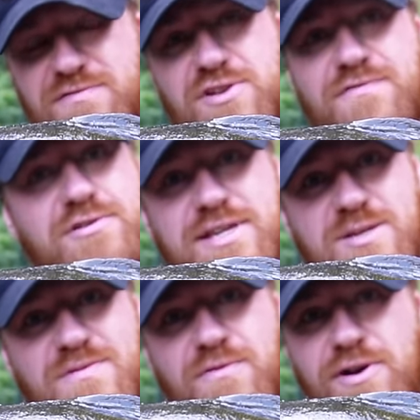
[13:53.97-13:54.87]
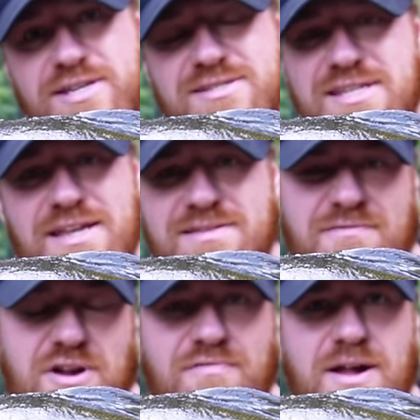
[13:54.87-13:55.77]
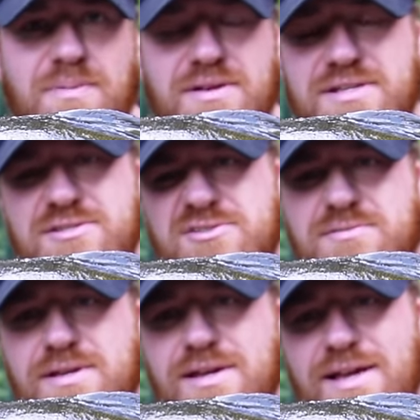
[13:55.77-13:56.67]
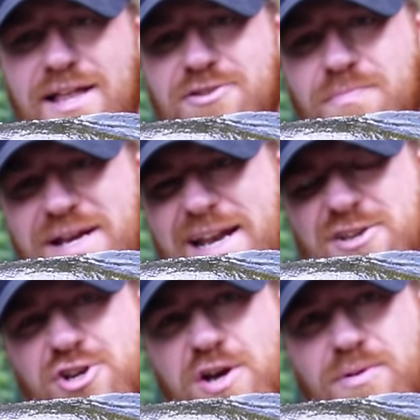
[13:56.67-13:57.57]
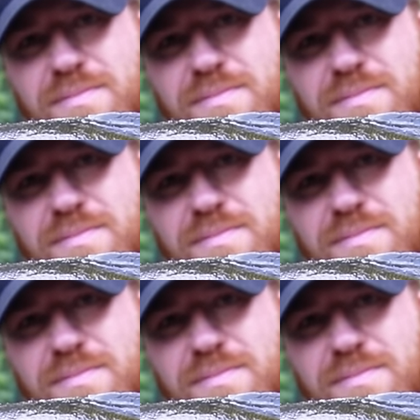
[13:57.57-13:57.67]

I've done a few times before and it's ne never ever happened. It's just ended up being an enjoyable